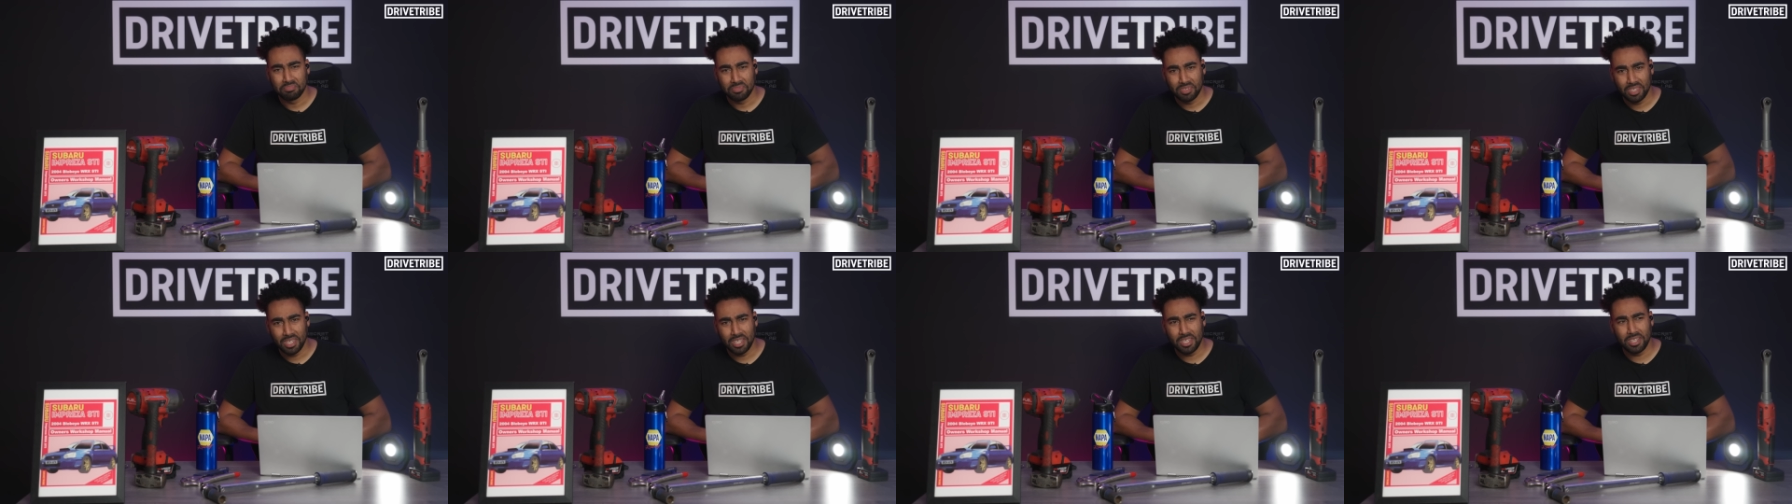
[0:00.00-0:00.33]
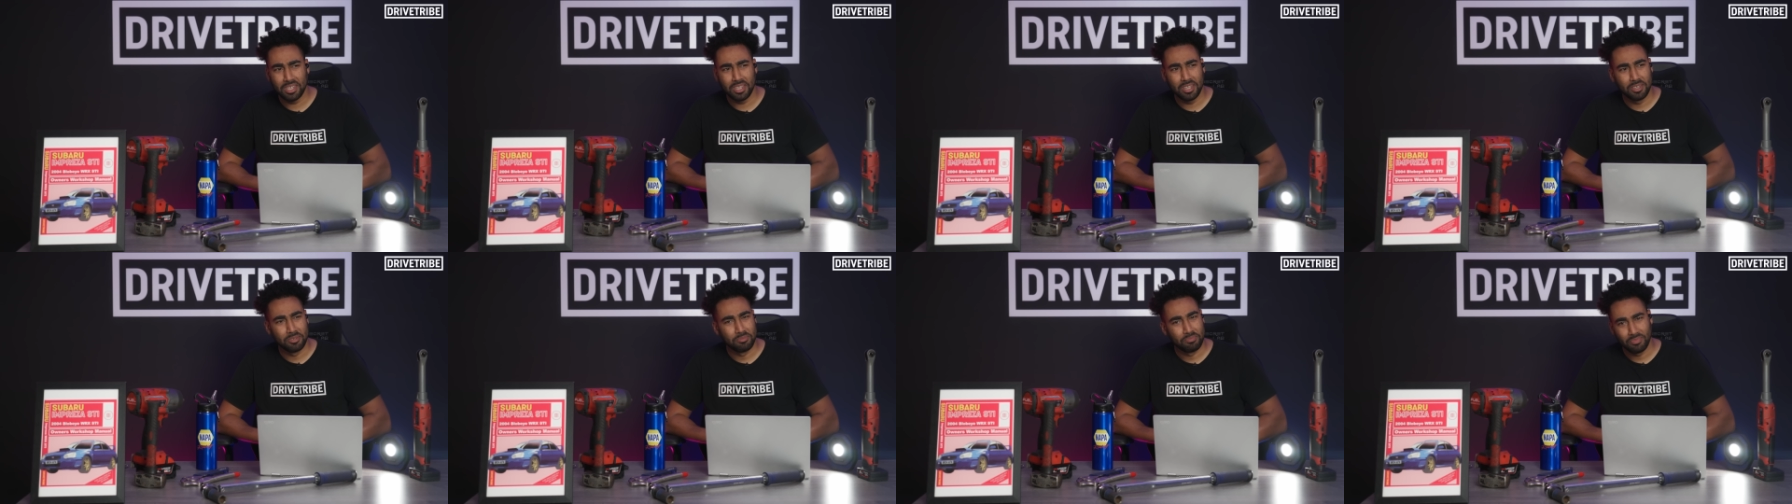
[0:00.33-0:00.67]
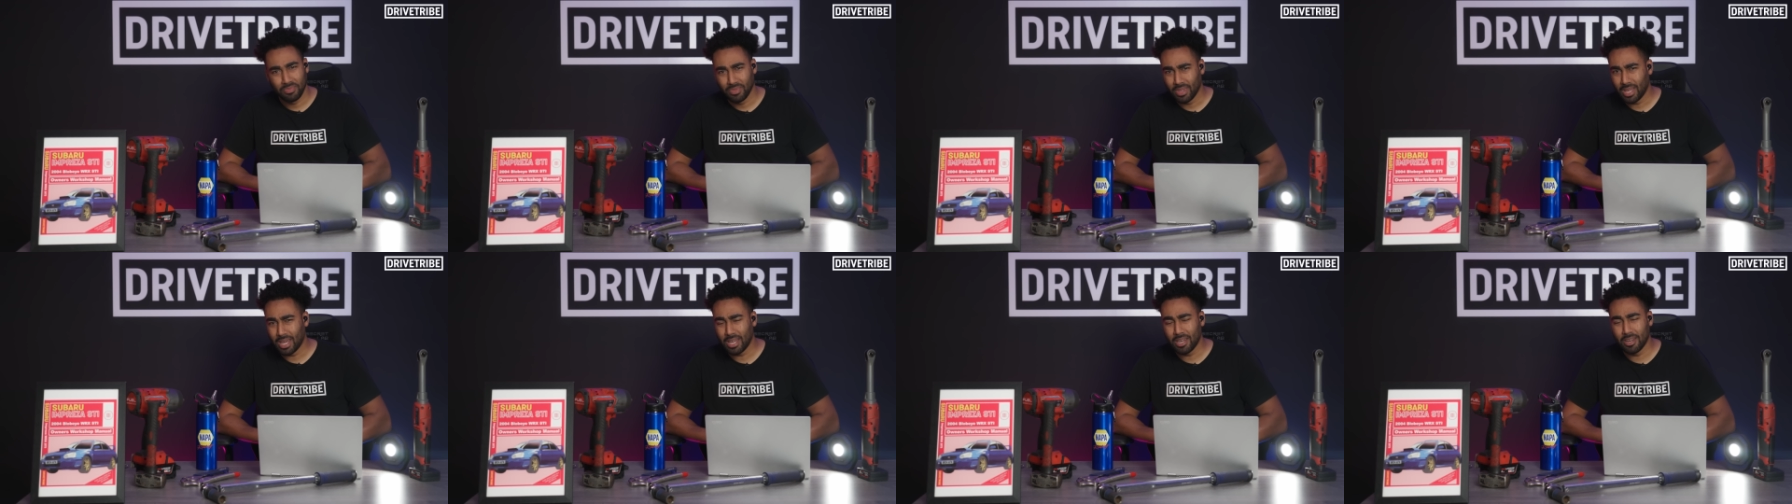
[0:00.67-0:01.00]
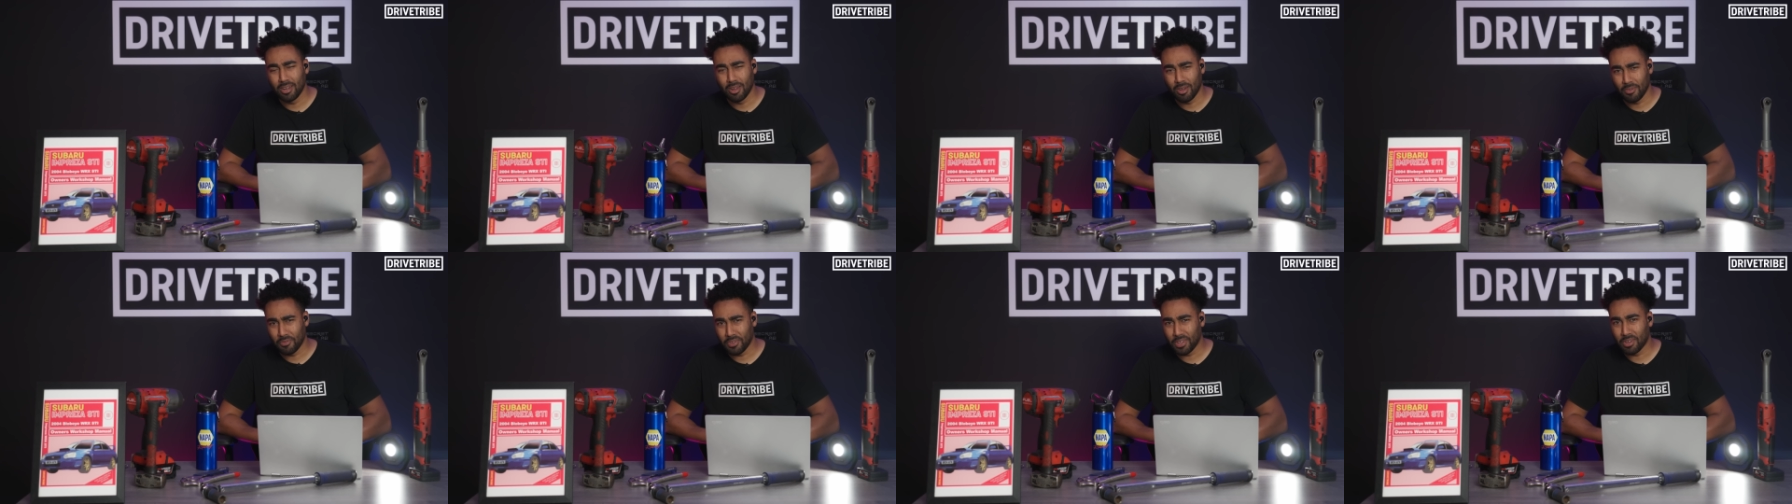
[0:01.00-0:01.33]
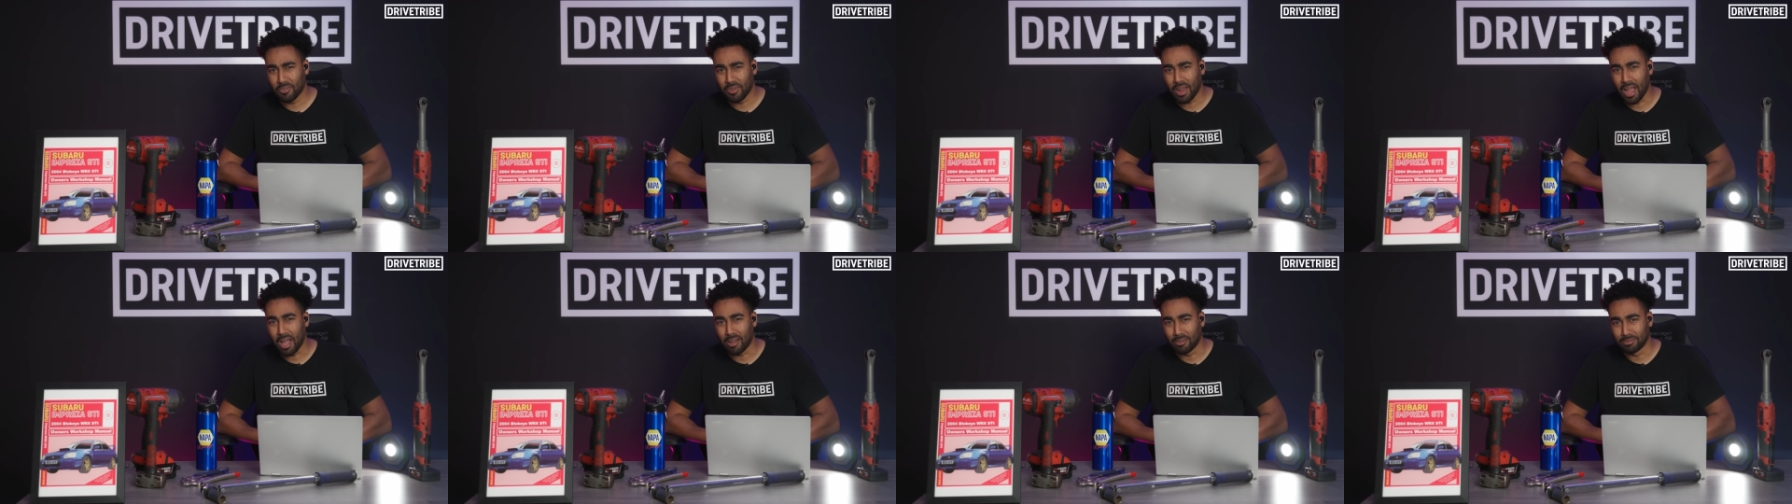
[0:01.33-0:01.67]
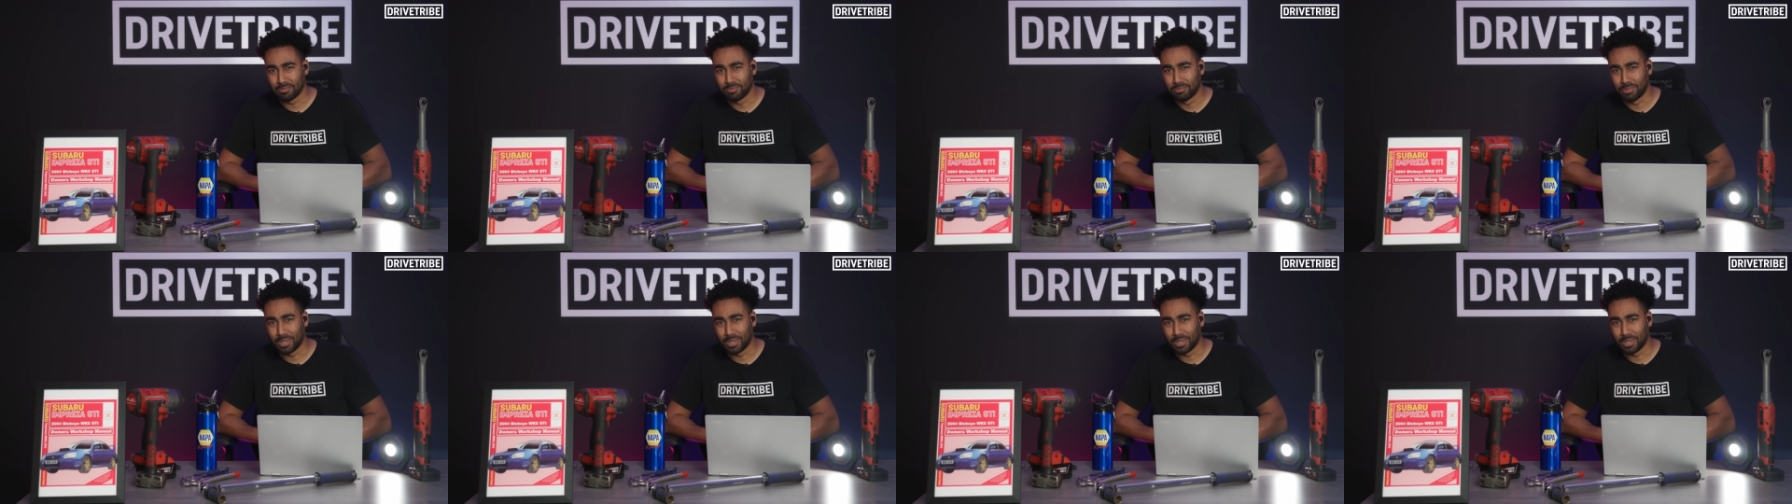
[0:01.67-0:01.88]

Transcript: I don't know, I'll figure it out.